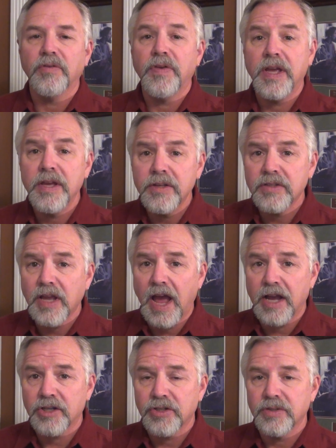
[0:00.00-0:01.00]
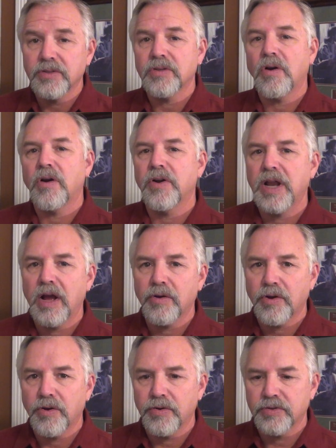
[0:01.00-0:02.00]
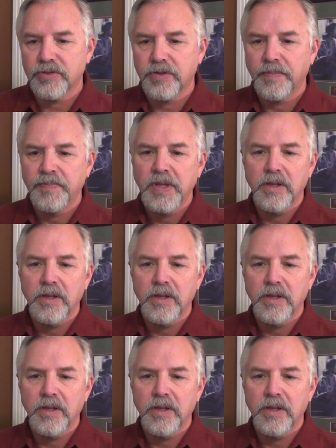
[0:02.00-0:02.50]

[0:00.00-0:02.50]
of his actions, are now cursed.